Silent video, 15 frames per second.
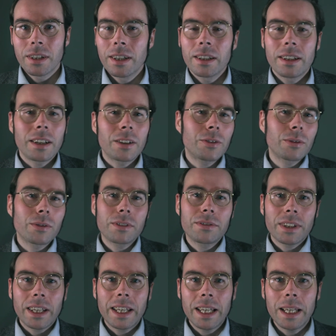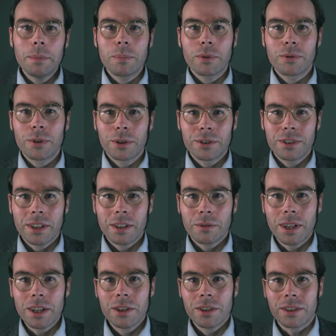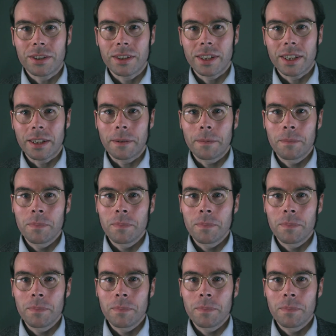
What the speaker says: There's sort of a heap of considerations here.